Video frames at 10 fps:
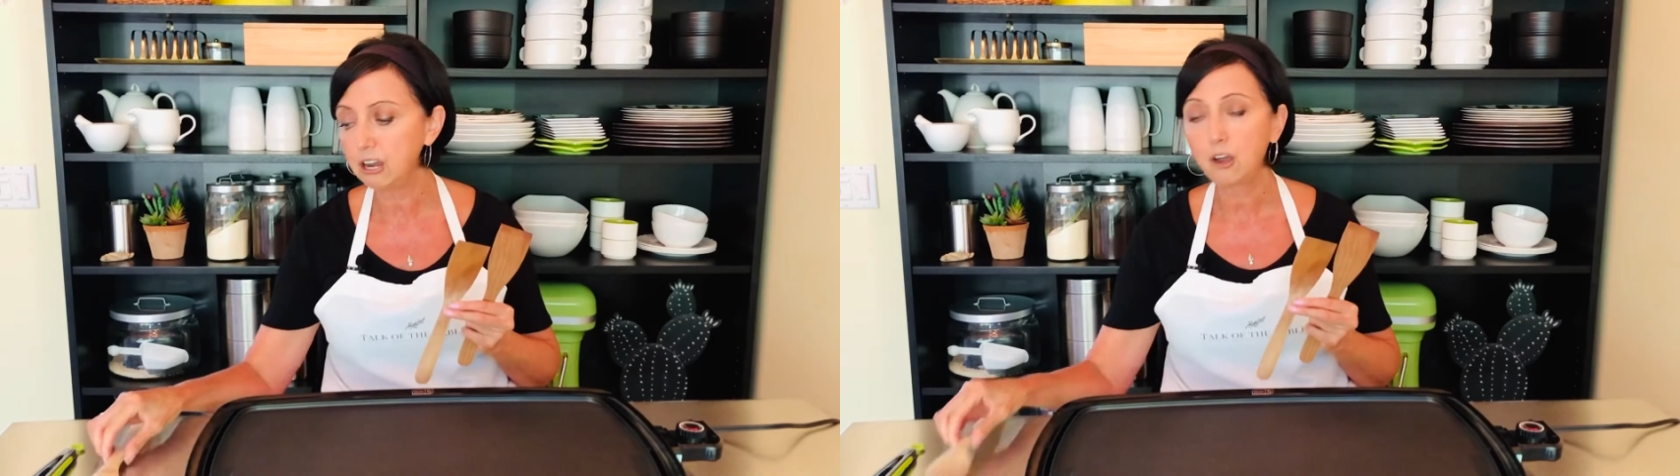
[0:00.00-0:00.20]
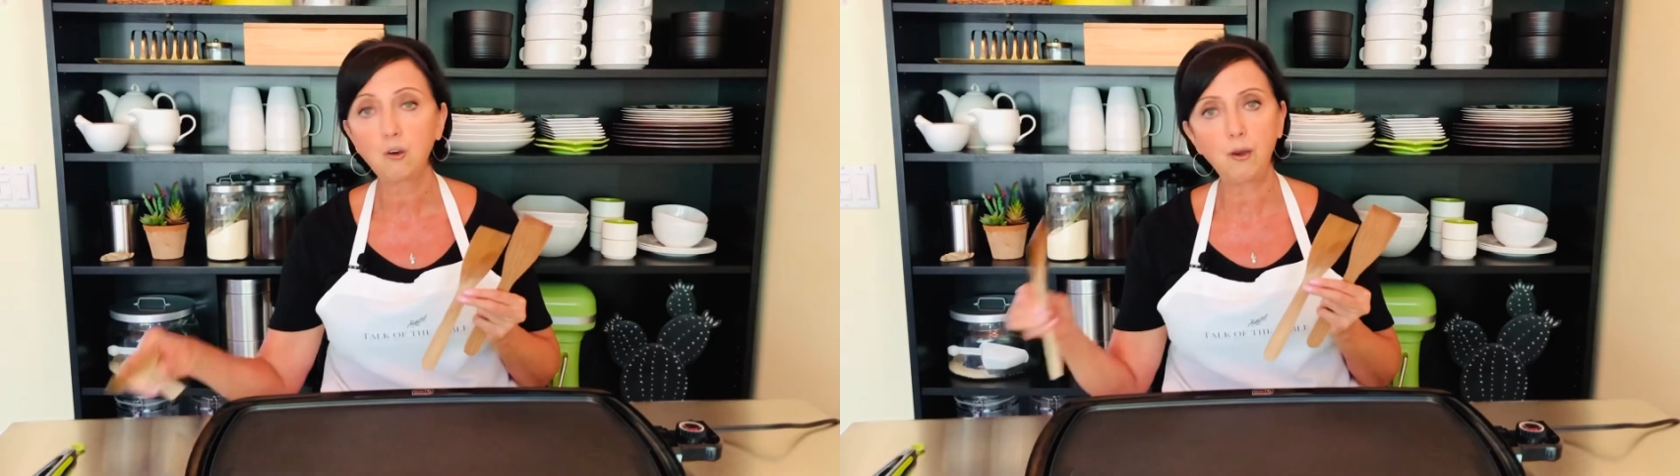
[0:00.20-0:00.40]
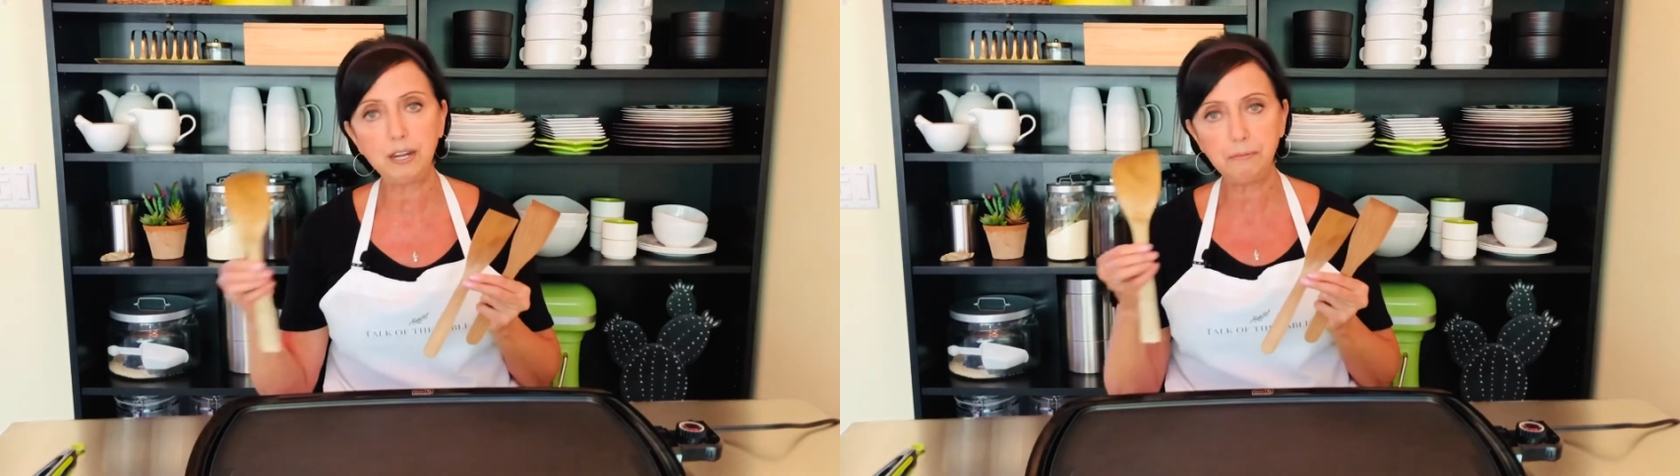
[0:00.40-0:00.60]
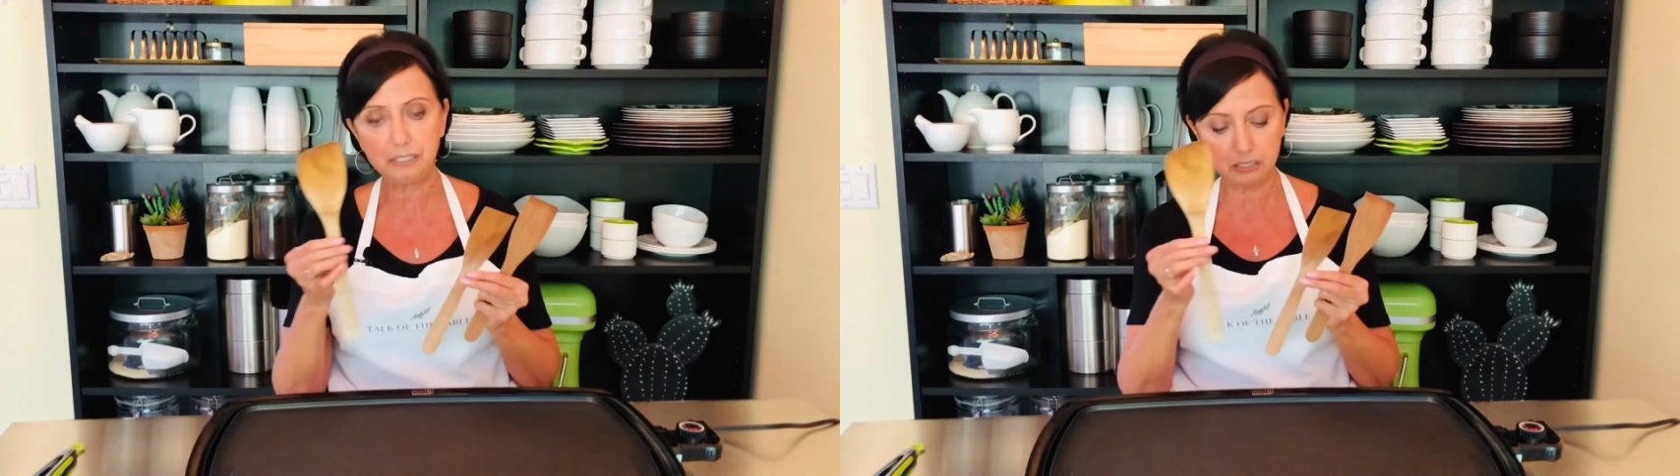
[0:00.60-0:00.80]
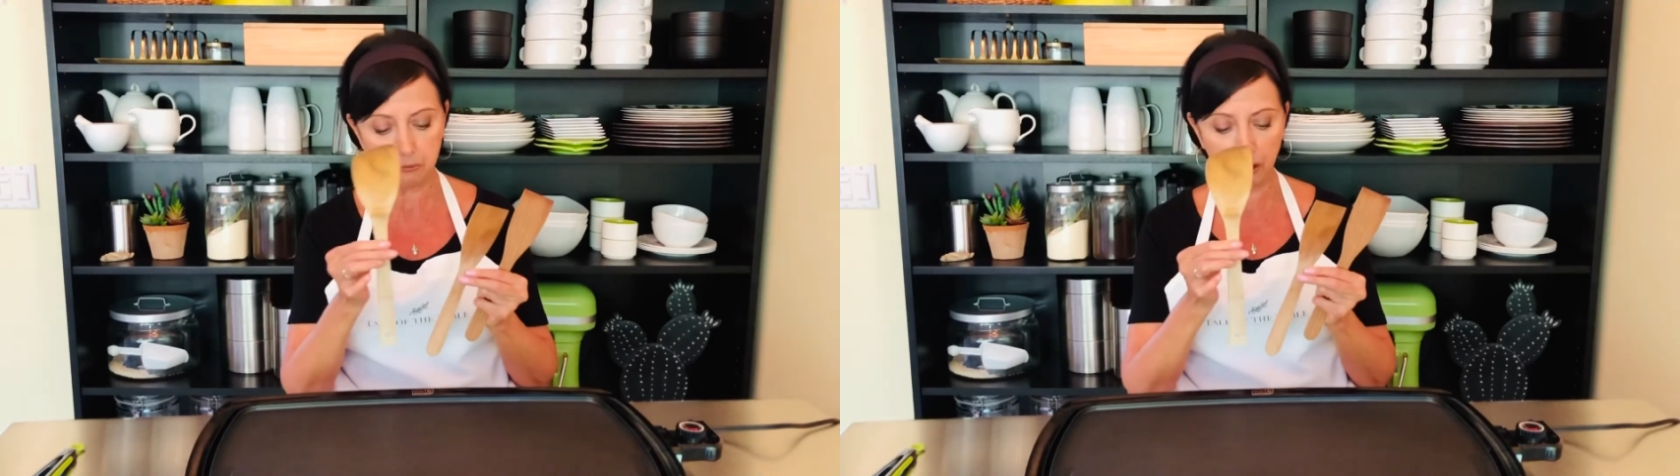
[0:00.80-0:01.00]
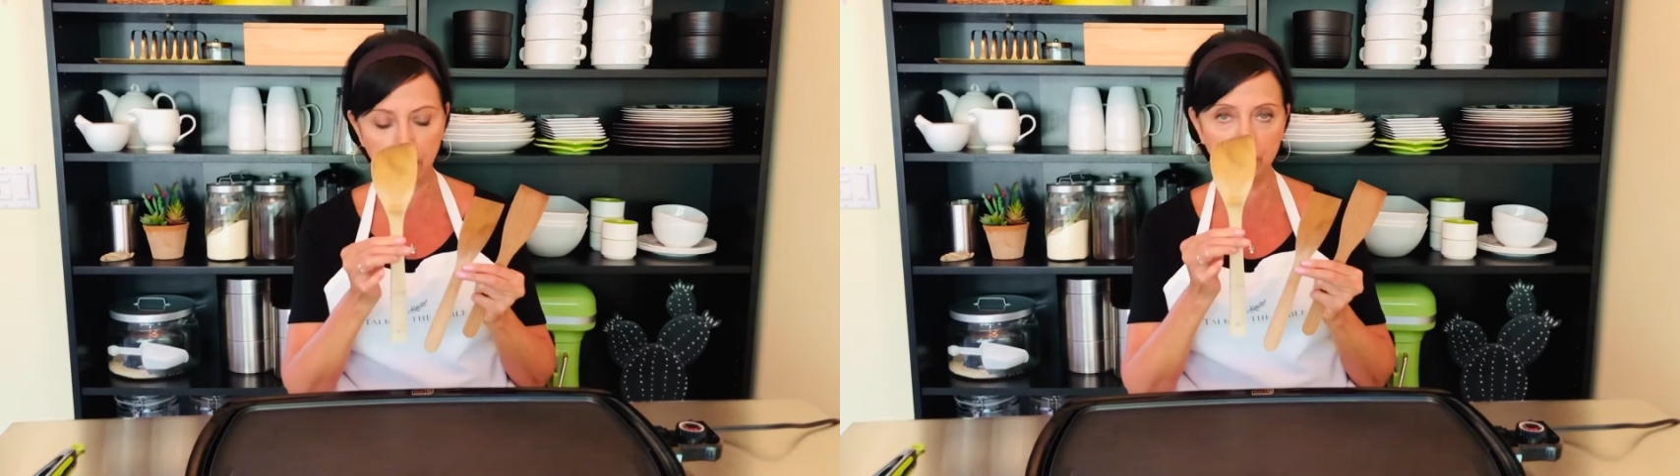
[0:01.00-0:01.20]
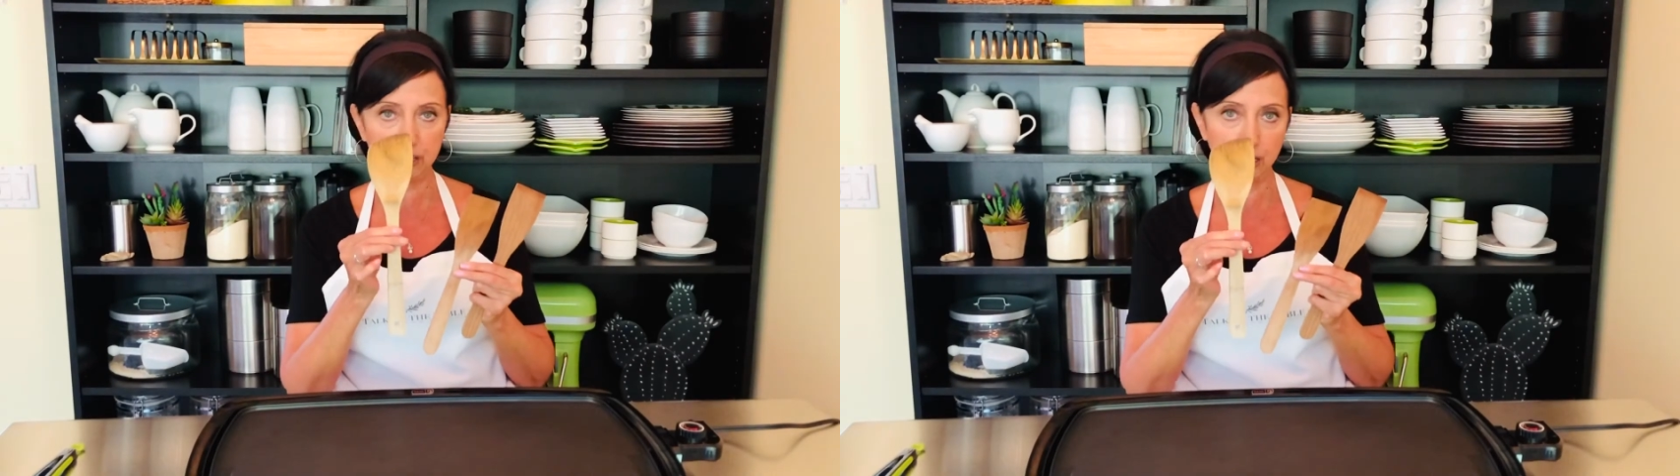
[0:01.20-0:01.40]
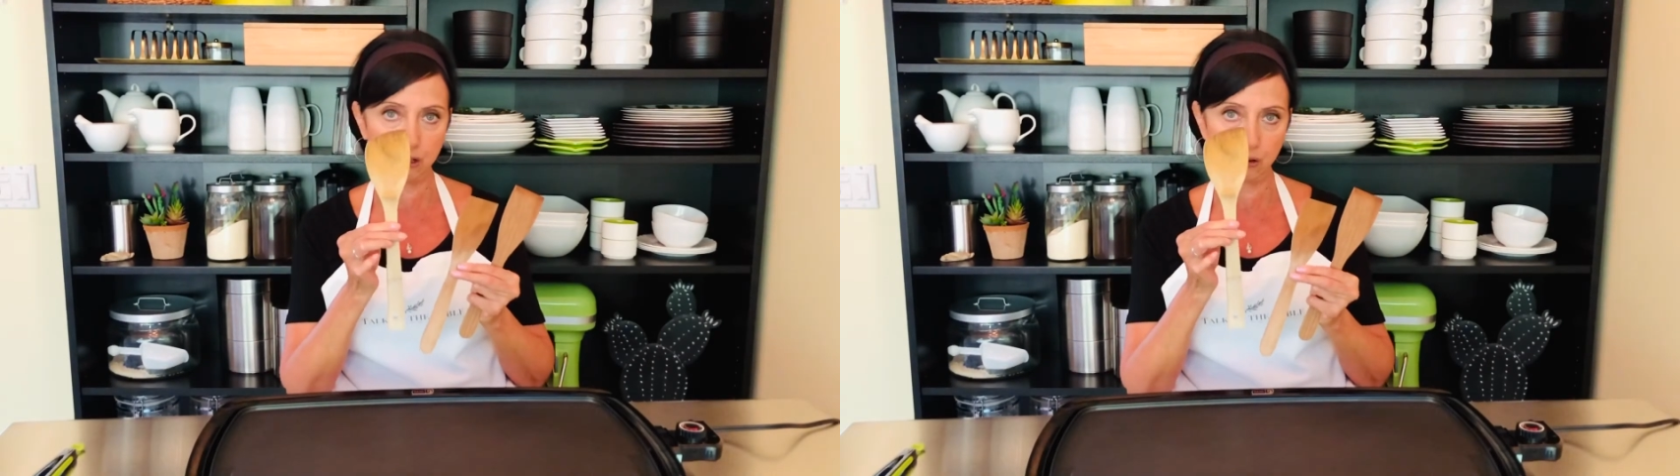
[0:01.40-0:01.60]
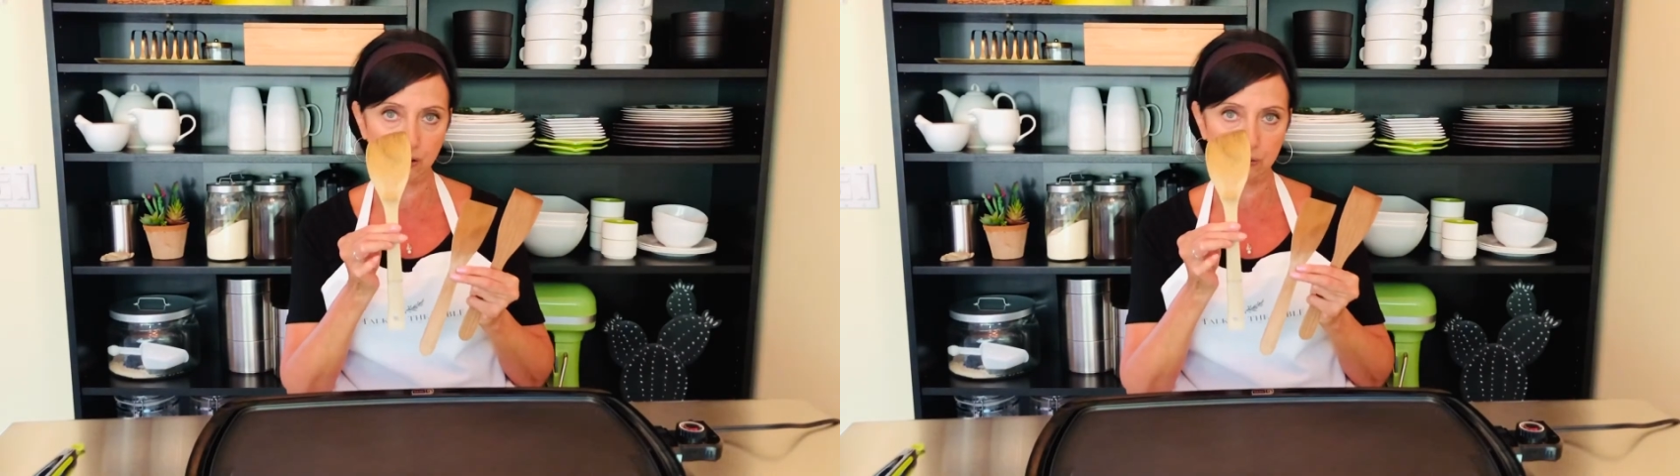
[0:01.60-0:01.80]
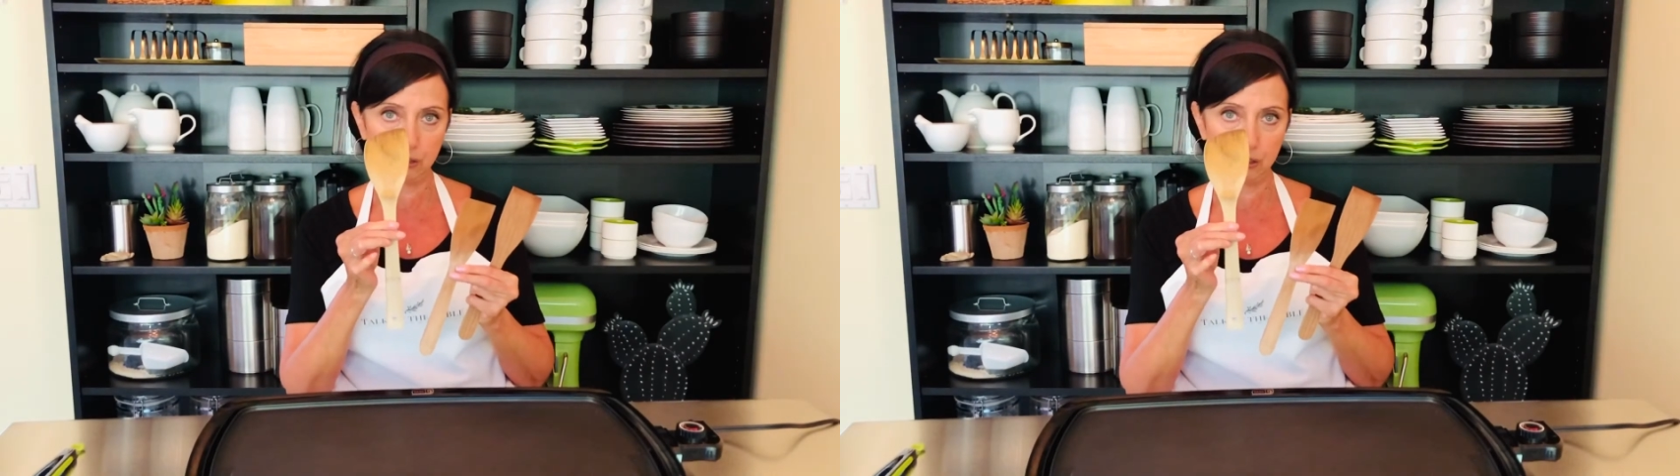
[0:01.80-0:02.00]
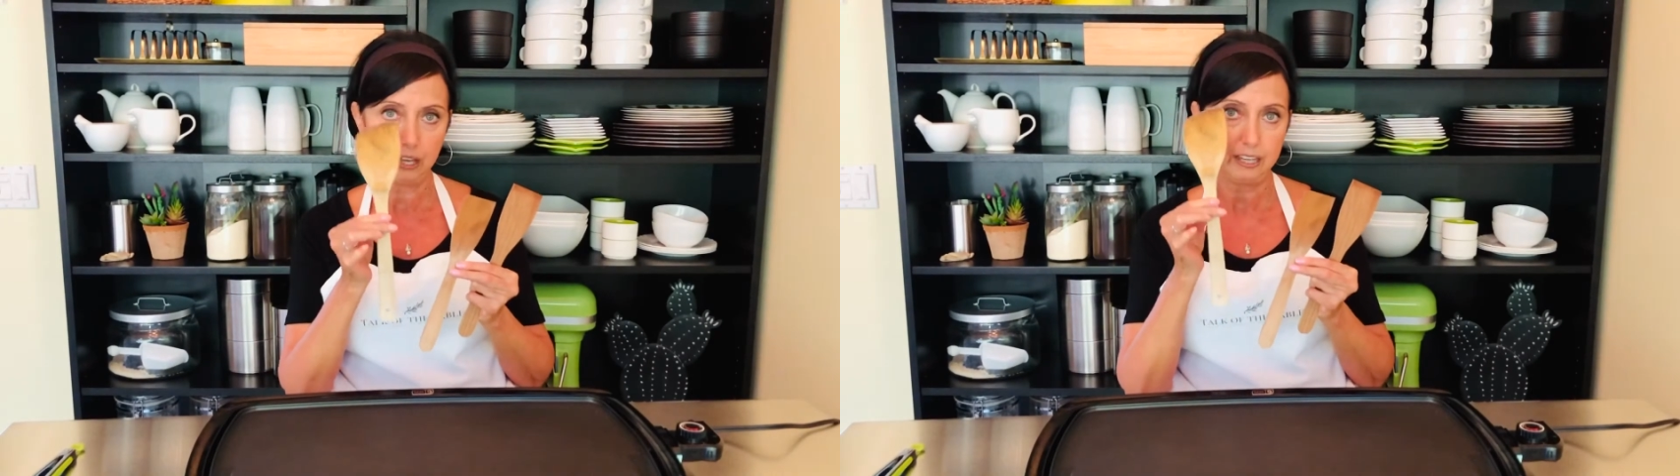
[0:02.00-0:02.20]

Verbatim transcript: quite a bit smaller than a normal